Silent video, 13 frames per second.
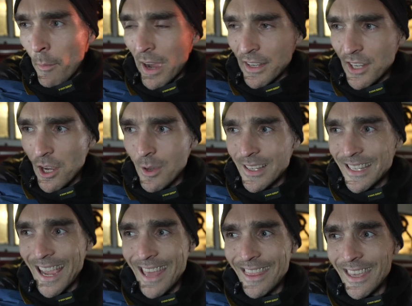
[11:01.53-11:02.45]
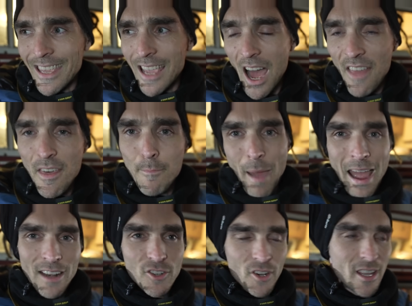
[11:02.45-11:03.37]
I might do is get the other
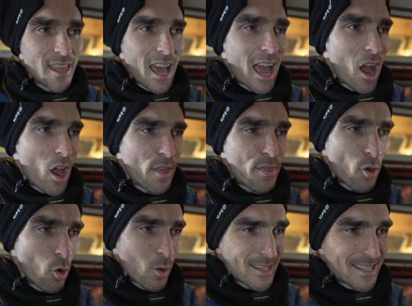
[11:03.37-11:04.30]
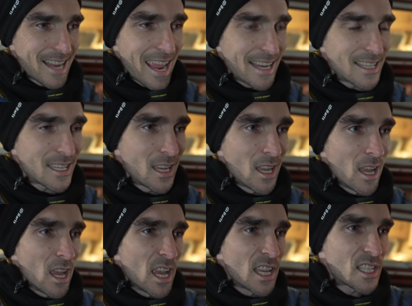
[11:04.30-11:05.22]
battery that I thought was dead,
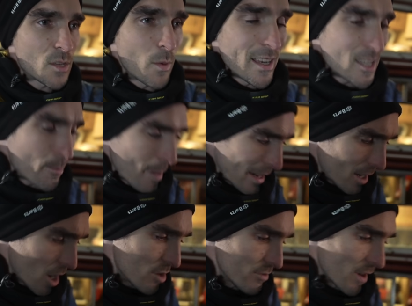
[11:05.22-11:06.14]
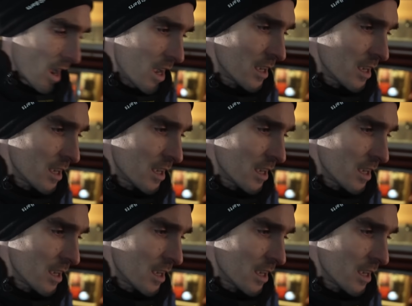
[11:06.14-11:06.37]
switch it back over.